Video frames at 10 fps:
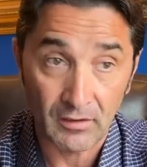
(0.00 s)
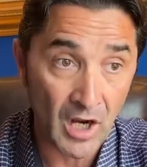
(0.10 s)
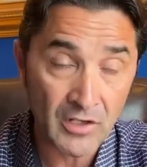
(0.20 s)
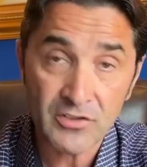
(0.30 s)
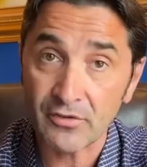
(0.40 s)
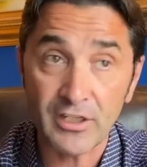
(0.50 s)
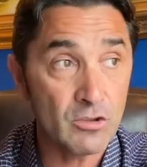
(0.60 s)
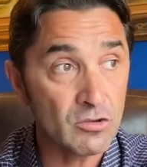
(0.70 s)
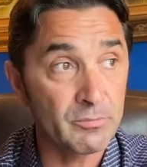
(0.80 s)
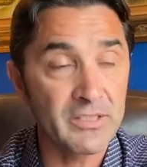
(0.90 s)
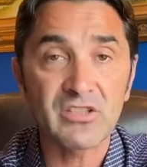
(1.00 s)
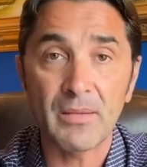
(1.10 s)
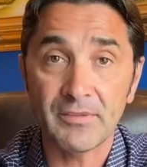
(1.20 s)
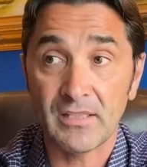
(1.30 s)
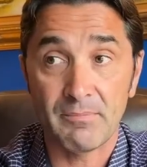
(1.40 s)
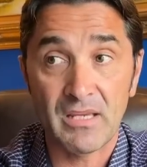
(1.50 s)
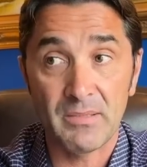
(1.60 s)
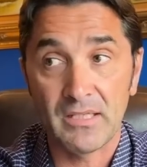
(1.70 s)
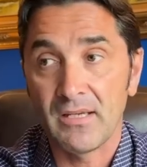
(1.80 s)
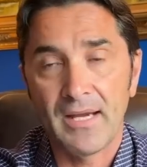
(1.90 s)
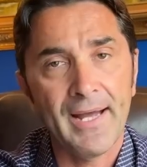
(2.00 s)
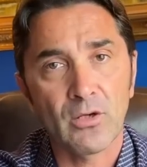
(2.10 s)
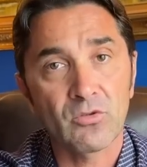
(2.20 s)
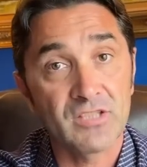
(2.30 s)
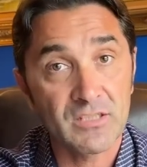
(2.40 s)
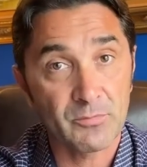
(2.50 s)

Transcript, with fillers: College degree used to be something that maybe, I don't know,